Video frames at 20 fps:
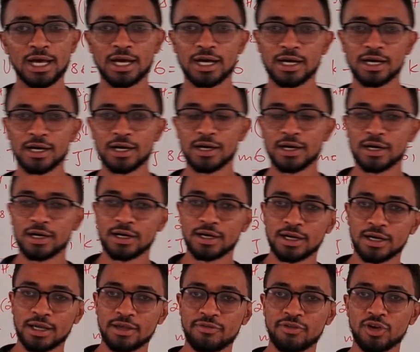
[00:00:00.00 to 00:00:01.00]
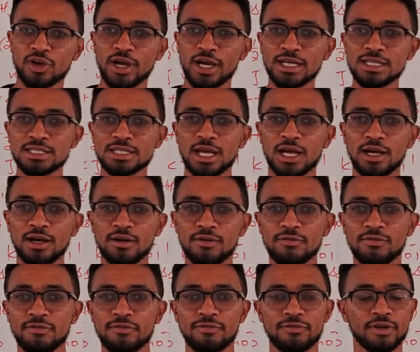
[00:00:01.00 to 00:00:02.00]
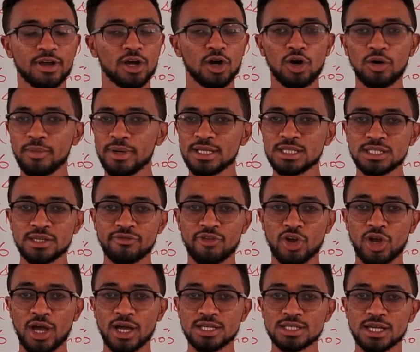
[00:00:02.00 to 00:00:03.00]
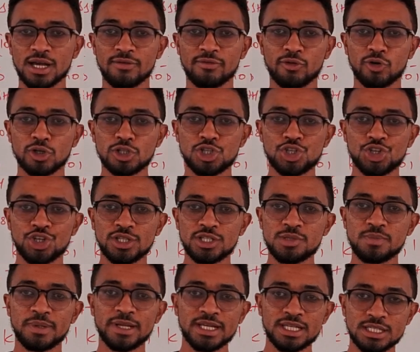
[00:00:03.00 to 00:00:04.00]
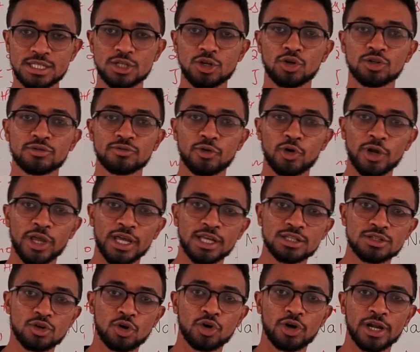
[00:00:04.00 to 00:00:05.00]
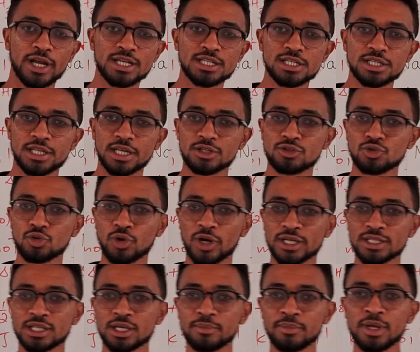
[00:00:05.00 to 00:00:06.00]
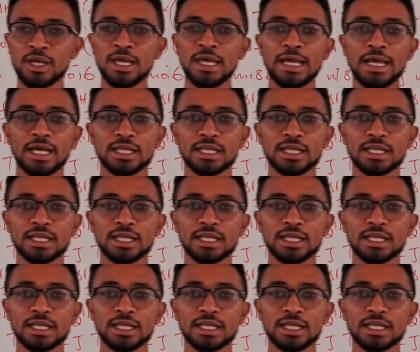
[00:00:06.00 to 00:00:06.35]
If you guys have comments, if you guys have questions, please don't forget or hesitate to write them